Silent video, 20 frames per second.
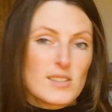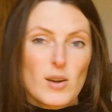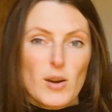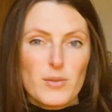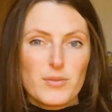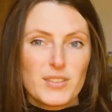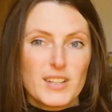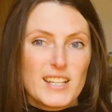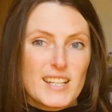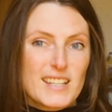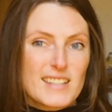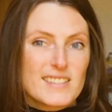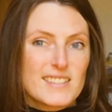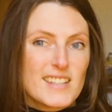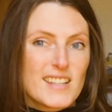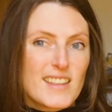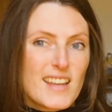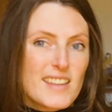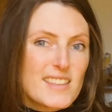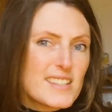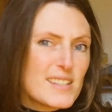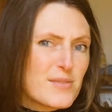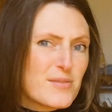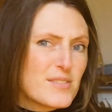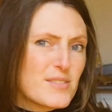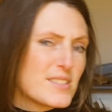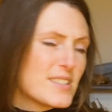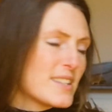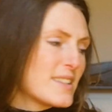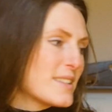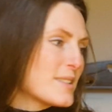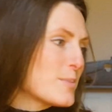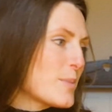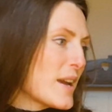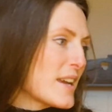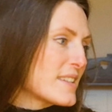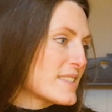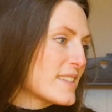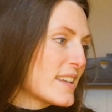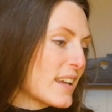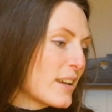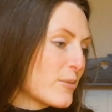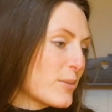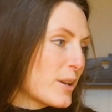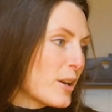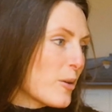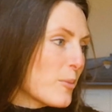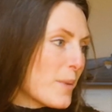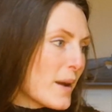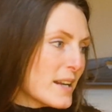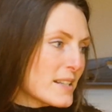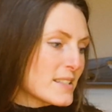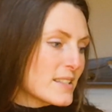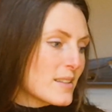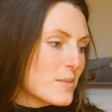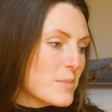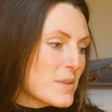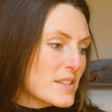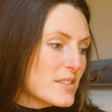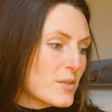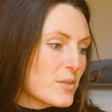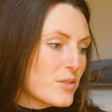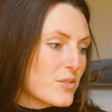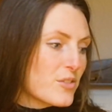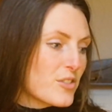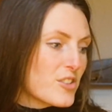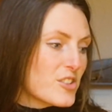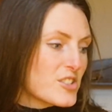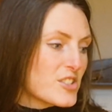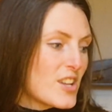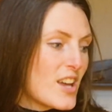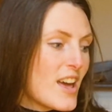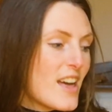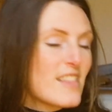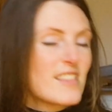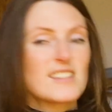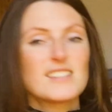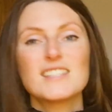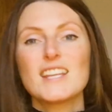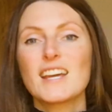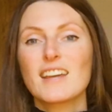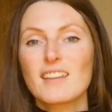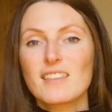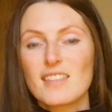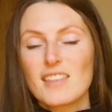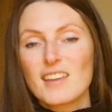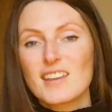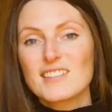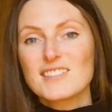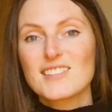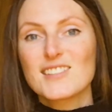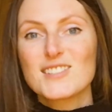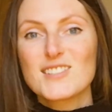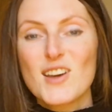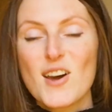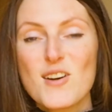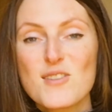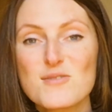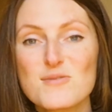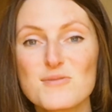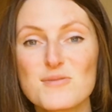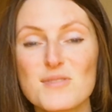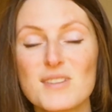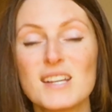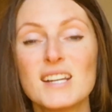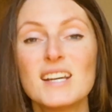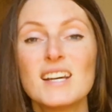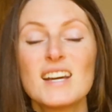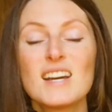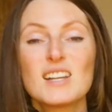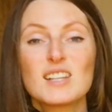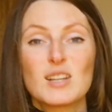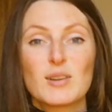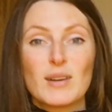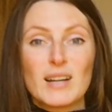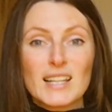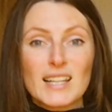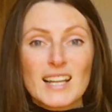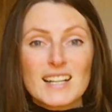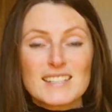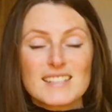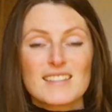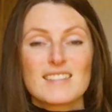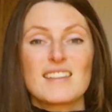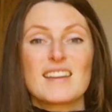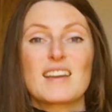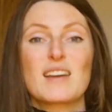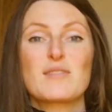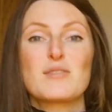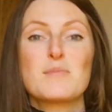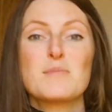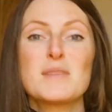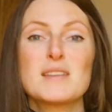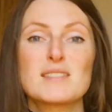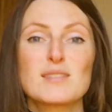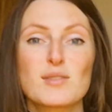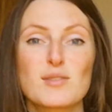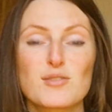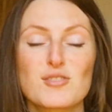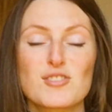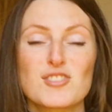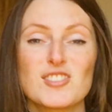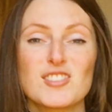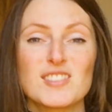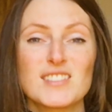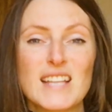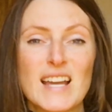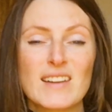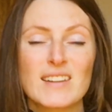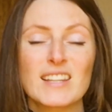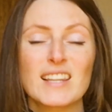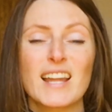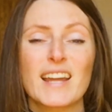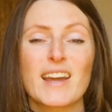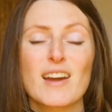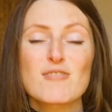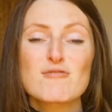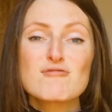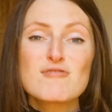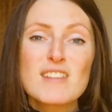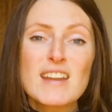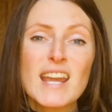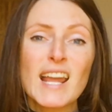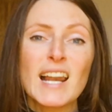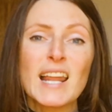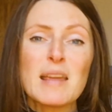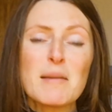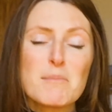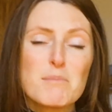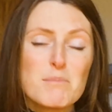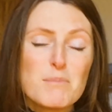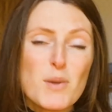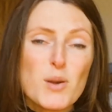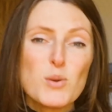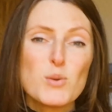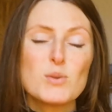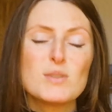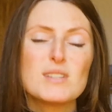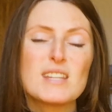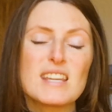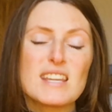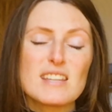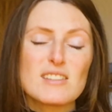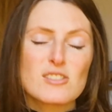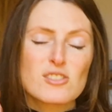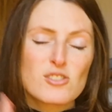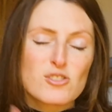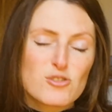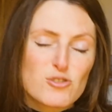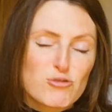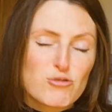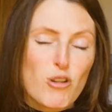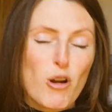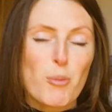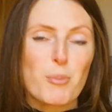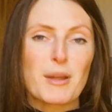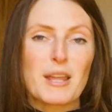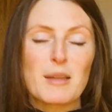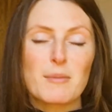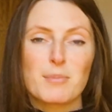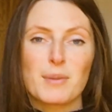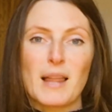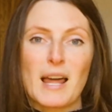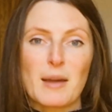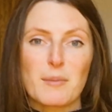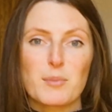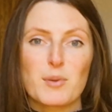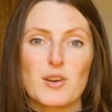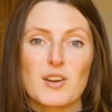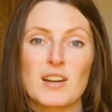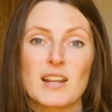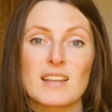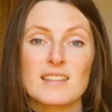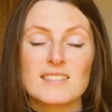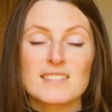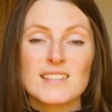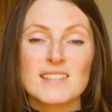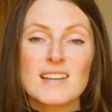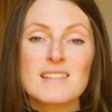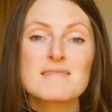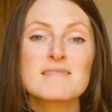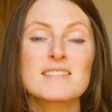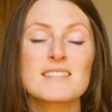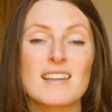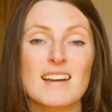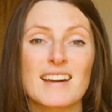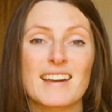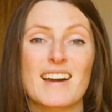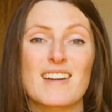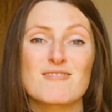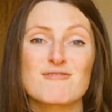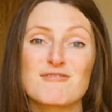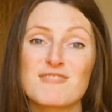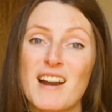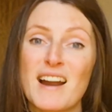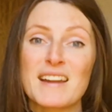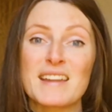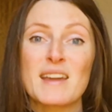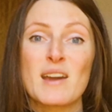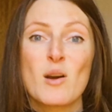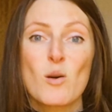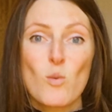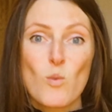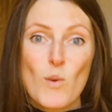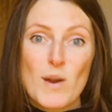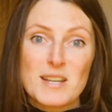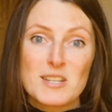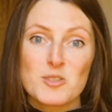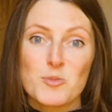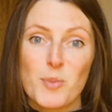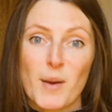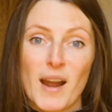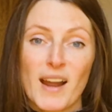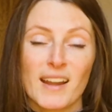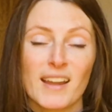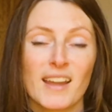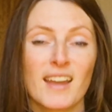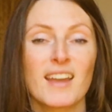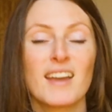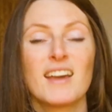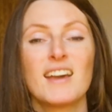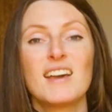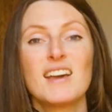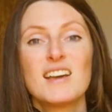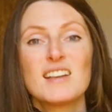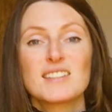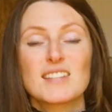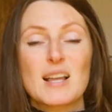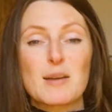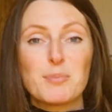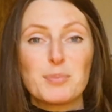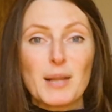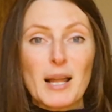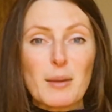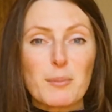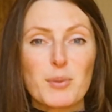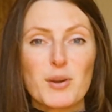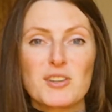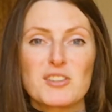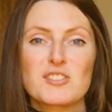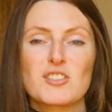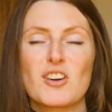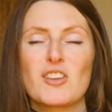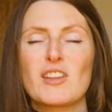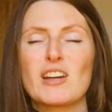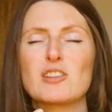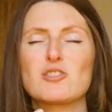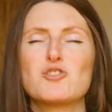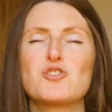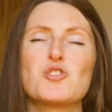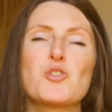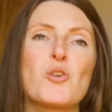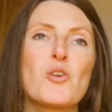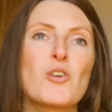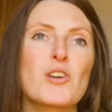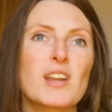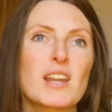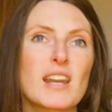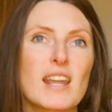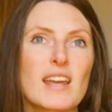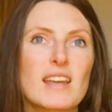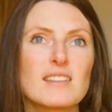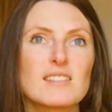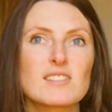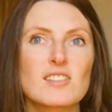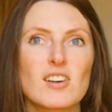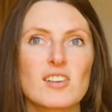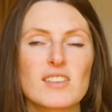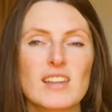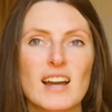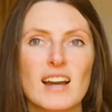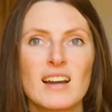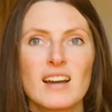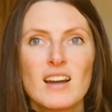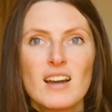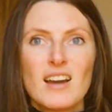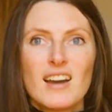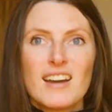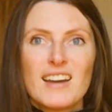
hopefully you can see there the difference in the spacing. If we go back to the mistle thrush, the second thing is the tone. Now I like to think of a mistle thrush as sounding like a really moody, stroppy blackbird. It sounds like a right whinge bag. That blackbird has got that joy in it. It's got that,